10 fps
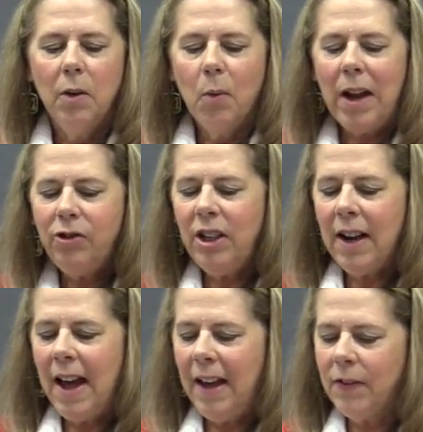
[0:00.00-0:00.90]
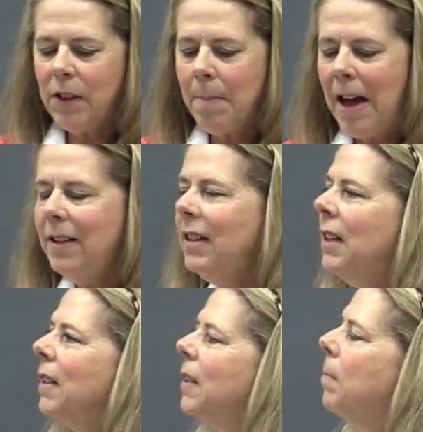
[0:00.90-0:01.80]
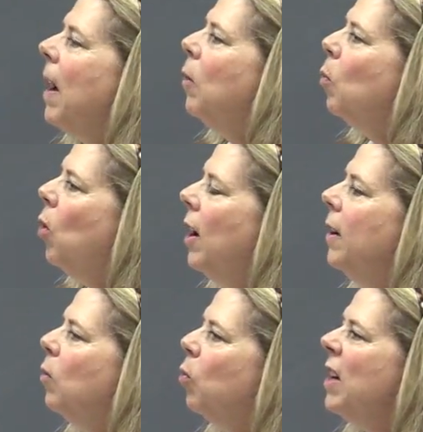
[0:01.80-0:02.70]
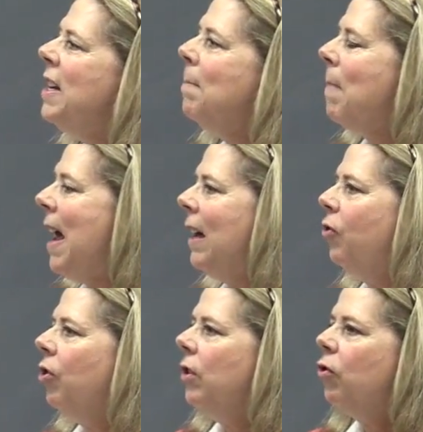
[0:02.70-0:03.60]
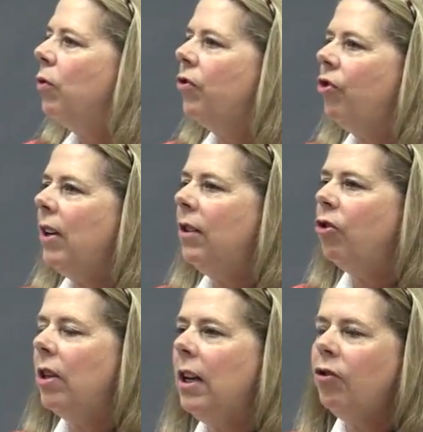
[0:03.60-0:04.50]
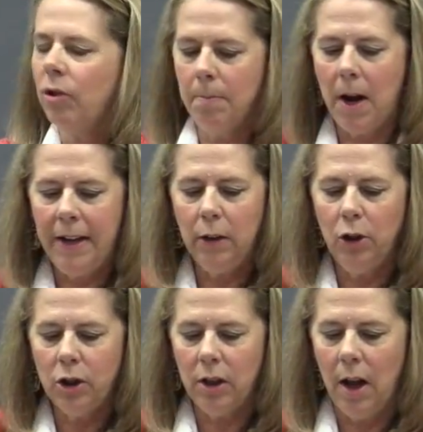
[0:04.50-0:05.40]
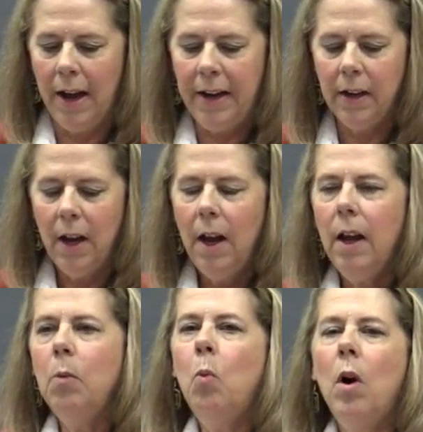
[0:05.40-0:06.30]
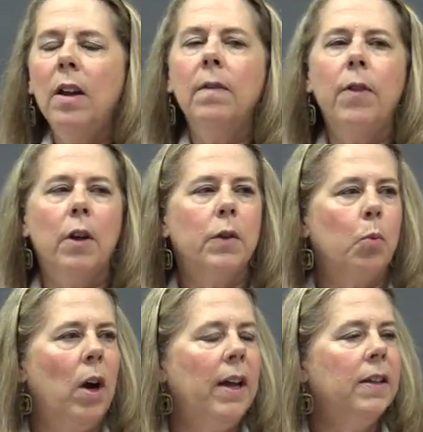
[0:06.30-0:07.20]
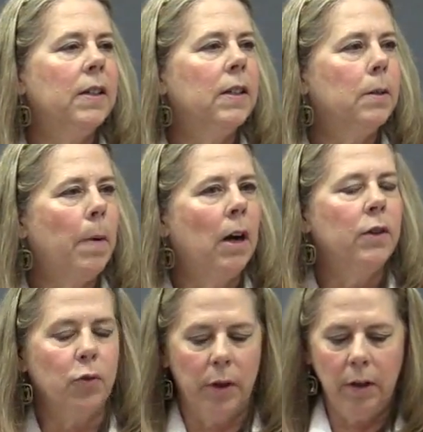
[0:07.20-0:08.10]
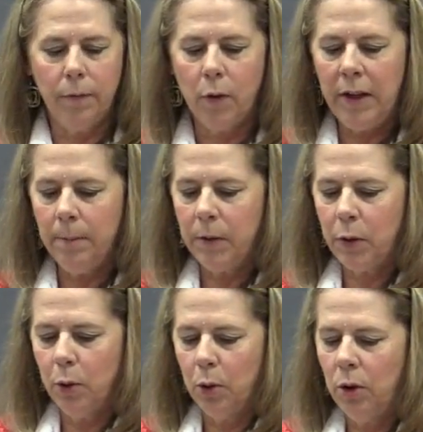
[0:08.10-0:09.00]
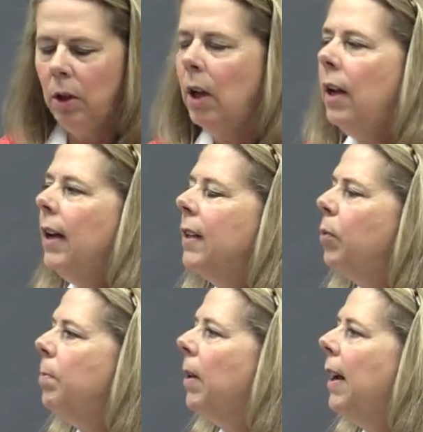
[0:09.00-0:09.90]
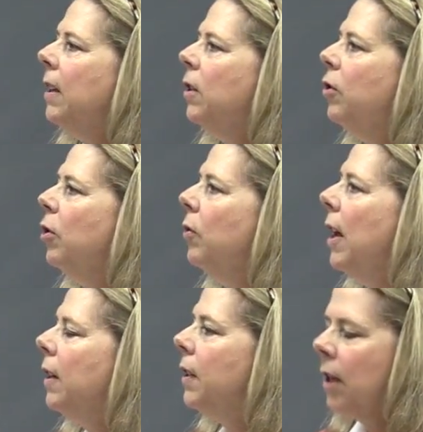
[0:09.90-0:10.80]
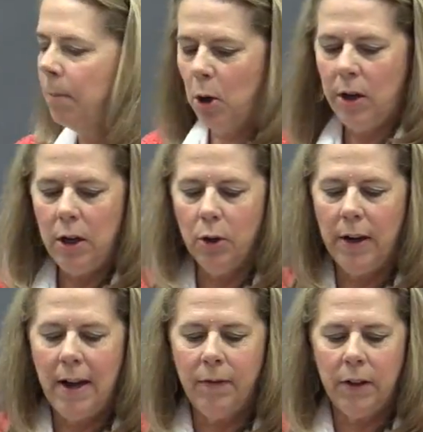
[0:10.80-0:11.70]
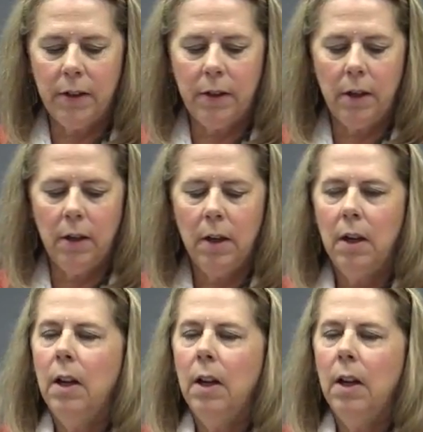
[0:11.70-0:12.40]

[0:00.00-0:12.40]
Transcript: Reggie and I have some ideas about what reimagined Christian education might look like, and one of those ways is sponsoring a freedom school, as we plan to do next summer here in Evanston.